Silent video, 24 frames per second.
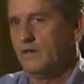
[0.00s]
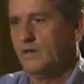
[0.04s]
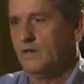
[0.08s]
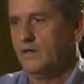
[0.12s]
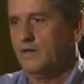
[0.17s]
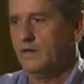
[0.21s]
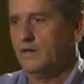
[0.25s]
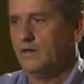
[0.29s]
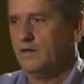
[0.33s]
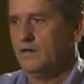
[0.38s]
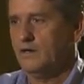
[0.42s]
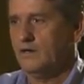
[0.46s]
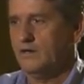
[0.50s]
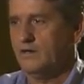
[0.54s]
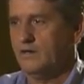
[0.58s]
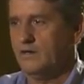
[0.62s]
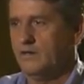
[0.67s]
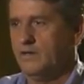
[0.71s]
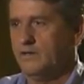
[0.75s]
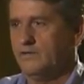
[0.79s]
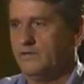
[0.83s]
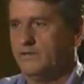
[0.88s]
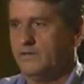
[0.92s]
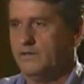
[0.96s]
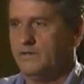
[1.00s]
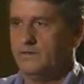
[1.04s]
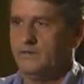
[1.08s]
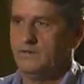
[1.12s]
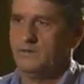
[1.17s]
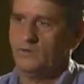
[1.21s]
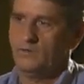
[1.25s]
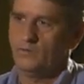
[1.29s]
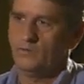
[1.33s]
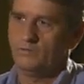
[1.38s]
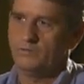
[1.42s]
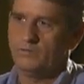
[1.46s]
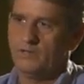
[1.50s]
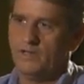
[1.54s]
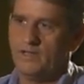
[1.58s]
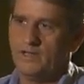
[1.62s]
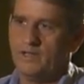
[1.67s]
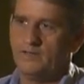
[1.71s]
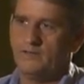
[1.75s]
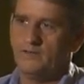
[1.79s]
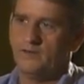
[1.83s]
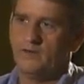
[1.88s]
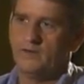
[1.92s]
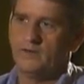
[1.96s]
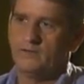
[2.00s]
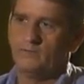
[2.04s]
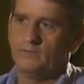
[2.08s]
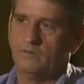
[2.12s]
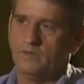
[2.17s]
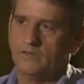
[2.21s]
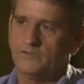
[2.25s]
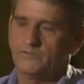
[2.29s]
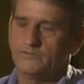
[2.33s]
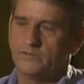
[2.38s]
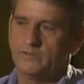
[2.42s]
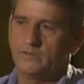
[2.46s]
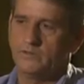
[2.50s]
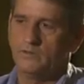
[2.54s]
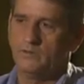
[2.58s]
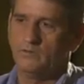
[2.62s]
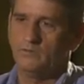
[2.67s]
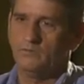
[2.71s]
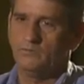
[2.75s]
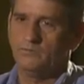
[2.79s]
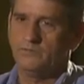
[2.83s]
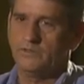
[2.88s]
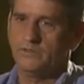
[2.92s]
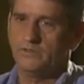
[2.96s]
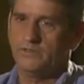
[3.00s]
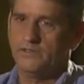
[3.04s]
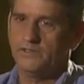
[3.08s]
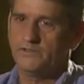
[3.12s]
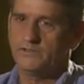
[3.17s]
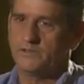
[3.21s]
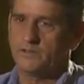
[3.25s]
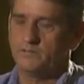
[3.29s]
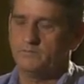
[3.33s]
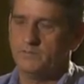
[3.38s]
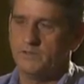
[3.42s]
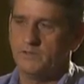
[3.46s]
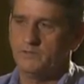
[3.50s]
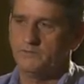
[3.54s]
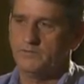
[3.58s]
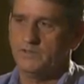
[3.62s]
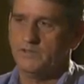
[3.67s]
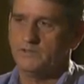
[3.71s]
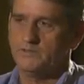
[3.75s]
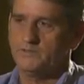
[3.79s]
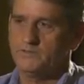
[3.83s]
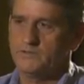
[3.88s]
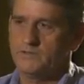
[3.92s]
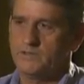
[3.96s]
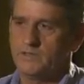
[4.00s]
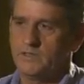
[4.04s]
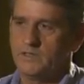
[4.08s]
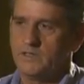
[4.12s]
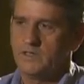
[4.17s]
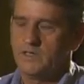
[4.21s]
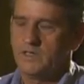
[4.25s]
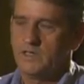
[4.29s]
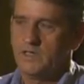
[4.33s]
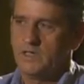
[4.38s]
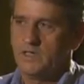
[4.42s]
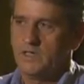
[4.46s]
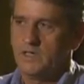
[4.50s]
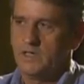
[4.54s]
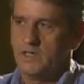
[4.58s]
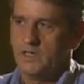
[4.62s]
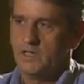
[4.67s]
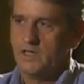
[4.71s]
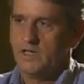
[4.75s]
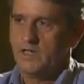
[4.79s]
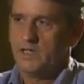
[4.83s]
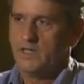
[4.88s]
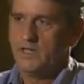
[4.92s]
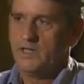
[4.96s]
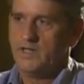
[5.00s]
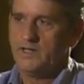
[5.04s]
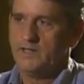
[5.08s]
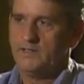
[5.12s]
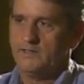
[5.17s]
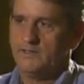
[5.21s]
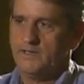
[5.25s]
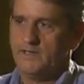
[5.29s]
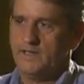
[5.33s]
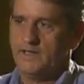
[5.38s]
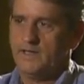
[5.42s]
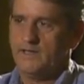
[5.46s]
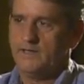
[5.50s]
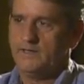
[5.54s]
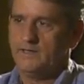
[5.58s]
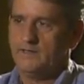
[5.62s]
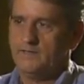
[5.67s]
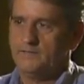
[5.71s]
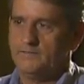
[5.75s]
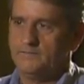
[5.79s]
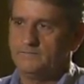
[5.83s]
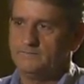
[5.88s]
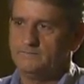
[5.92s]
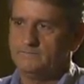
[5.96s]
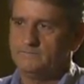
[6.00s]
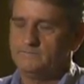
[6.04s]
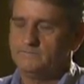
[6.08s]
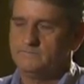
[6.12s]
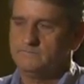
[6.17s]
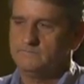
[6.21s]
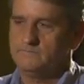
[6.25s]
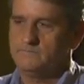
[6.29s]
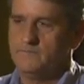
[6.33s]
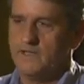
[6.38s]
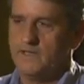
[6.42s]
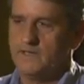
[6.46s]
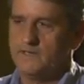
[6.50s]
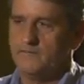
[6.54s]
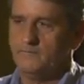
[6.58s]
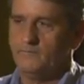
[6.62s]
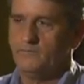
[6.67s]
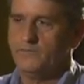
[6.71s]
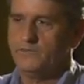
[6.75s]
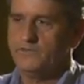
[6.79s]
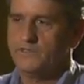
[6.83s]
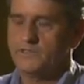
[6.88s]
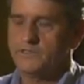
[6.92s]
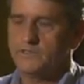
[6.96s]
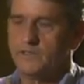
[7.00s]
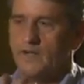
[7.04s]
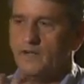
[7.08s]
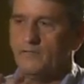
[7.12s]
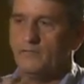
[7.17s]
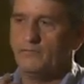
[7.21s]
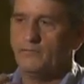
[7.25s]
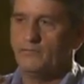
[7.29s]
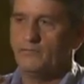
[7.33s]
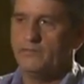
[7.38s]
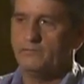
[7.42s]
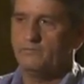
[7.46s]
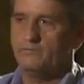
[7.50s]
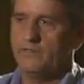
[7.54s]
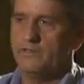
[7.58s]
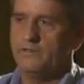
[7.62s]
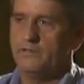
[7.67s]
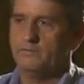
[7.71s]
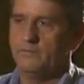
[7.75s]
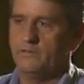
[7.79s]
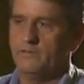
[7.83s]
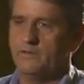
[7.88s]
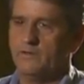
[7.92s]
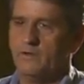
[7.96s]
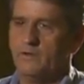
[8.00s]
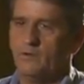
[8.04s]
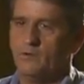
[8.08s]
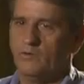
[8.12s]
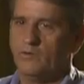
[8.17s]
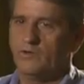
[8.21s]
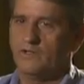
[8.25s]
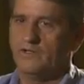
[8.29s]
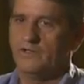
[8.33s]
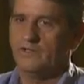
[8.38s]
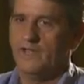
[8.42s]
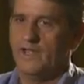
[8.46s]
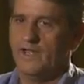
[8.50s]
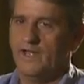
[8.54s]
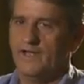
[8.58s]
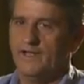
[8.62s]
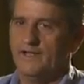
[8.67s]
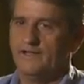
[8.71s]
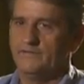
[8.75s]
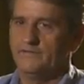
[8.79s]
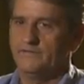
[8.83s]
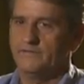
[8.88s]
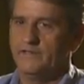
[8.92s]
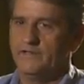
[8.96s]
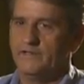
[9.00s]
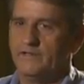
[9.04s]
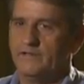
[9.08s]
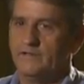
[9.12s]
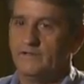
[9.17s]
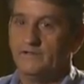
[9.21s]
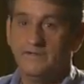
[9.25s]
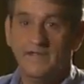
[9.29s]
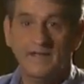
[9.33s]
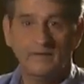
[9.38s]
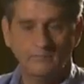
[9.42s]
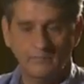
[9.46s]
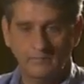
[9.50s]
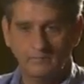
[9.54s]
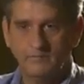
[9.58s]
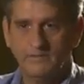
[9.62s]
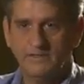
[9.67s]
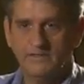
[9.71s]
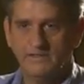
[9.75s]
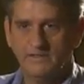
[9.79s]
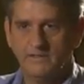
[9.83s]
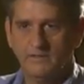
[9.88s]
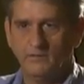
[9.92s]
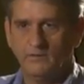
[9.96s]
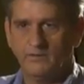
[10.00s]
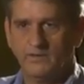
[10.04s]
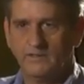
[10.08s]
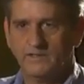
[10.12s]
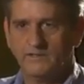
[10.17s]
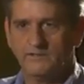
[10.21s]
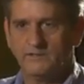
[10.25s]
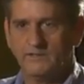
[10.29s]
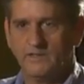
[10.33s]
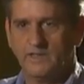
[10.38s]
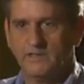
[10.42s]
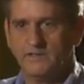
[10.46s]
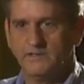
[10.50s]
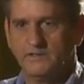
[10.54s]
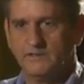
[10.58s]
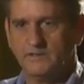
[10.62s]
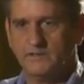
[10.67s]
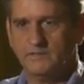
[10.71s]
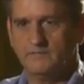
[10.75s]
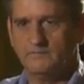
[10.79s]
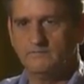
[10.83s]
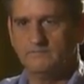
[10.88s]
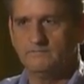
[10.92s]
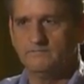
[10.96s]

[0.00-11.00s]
And the whole plan there was to go to these communities, and if we just got 3 people organized, that would be the organization.